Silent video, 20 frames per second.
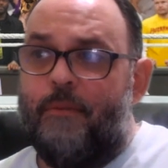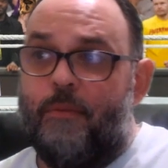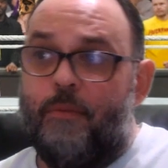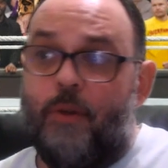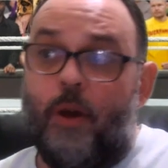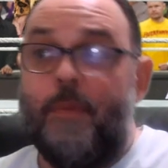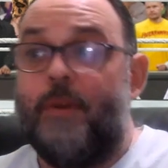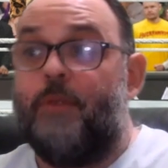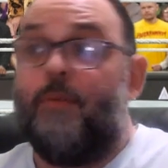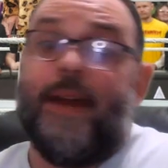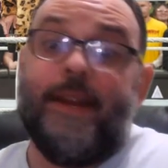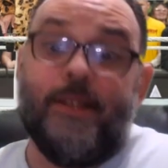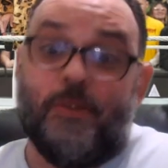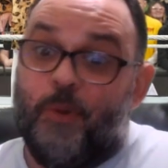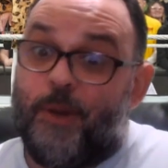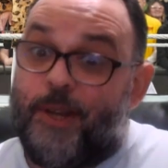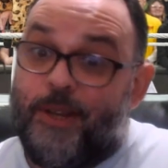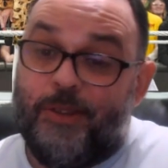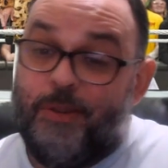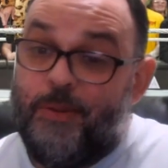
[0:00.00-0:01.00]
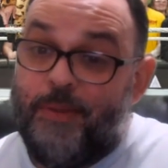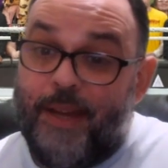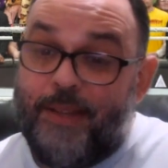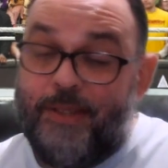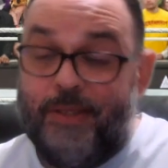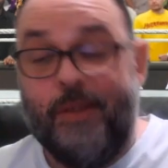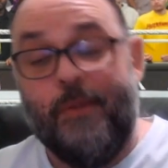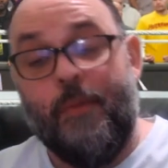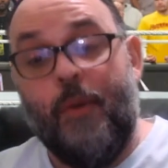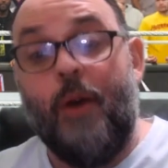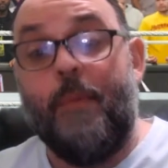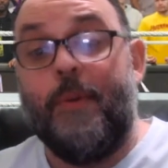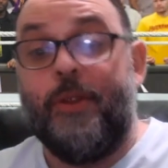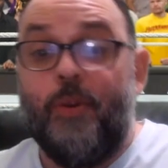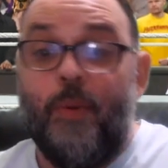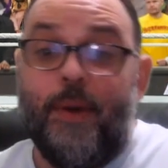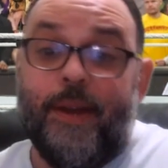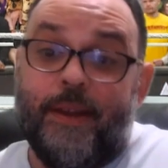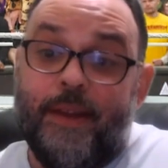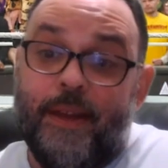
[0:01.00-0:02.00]
Roman Reigns working 2 nights in a row, but
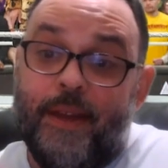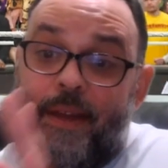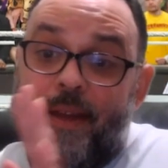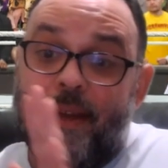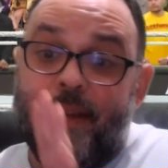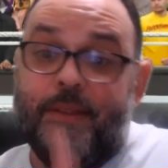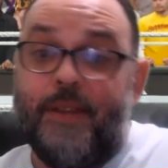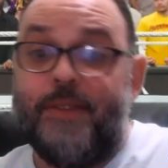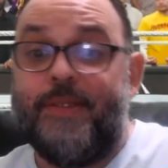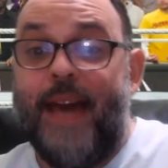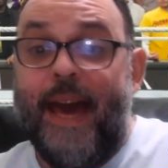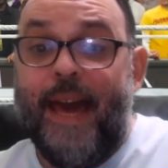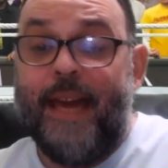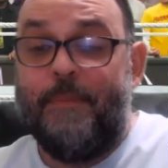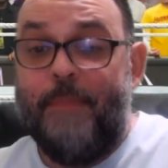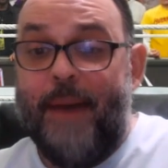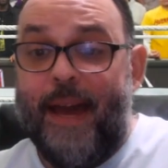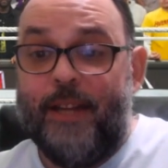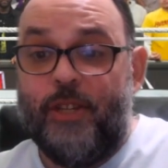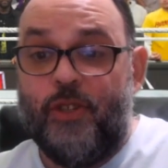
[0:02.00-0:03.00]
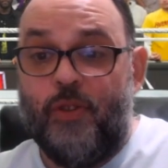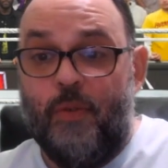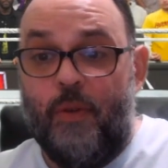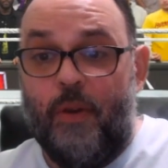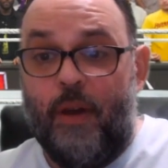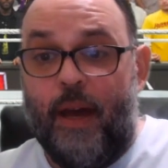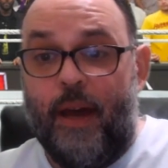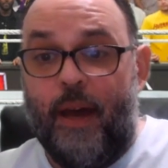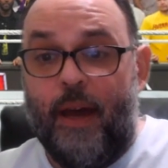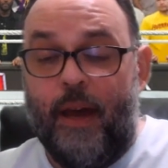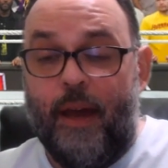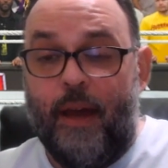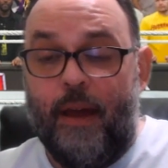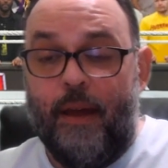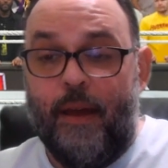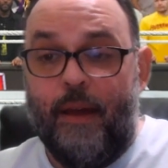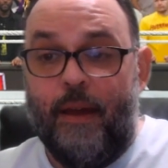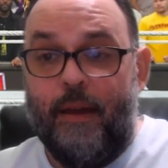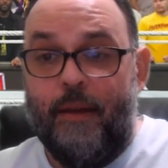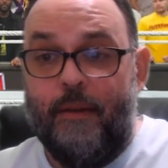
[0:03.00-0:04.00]
doing the tag match
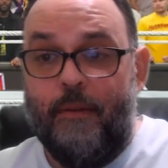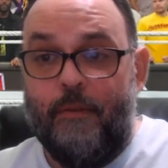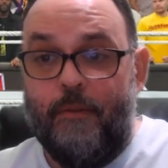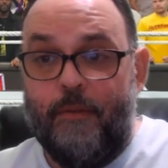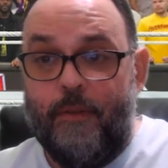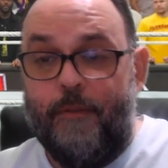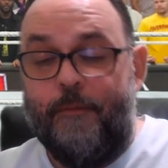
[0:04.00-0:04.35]
the